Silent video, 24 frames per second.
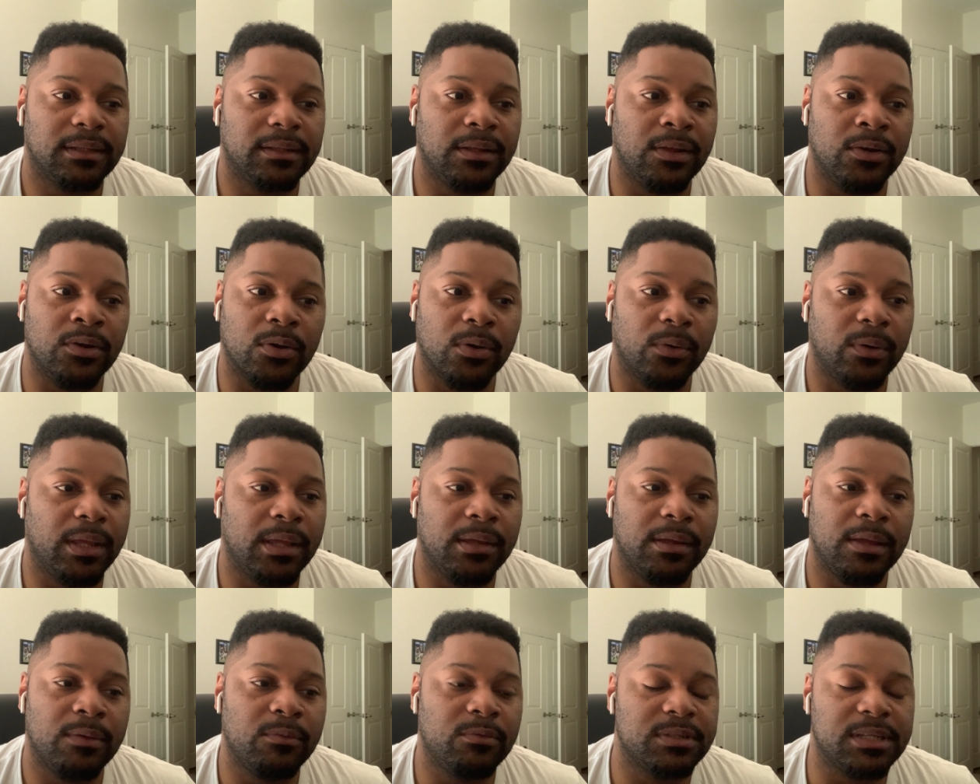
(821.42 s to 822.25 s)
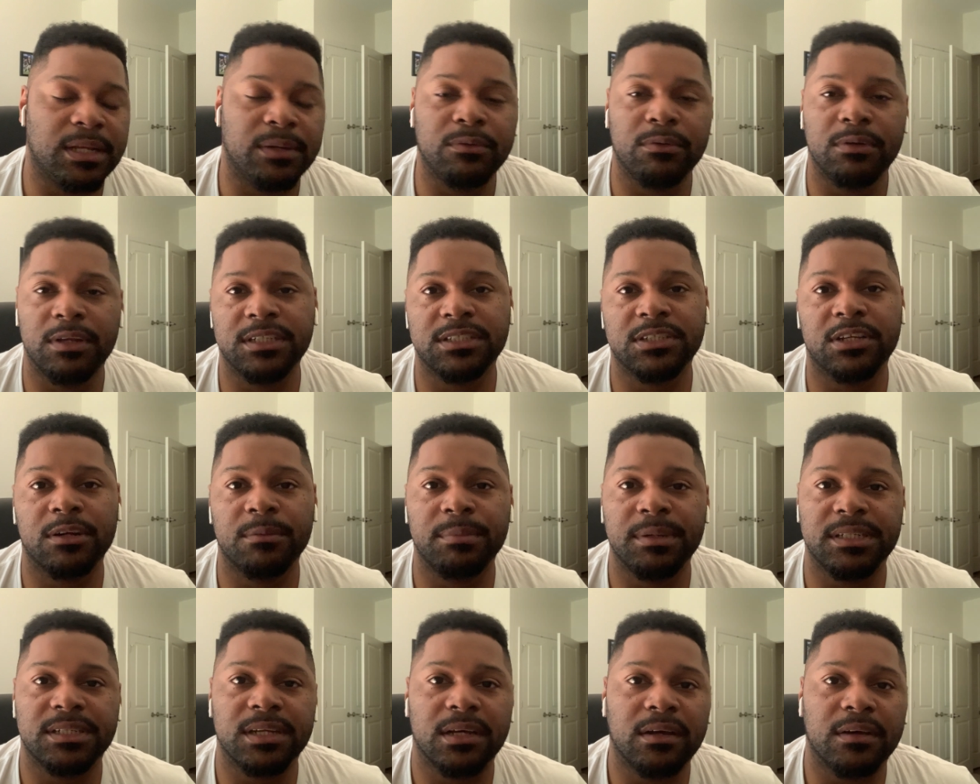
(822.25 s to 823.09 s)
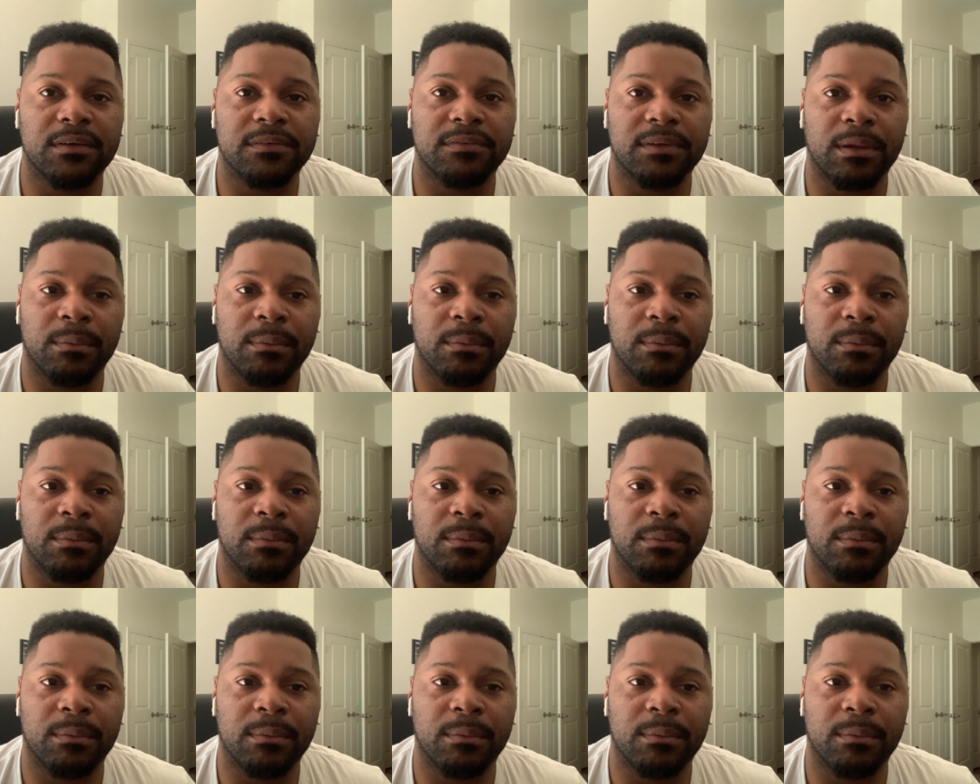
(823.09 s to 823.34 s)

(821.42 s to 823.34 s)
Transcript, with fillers: you know, it, it, it it's going to be tough.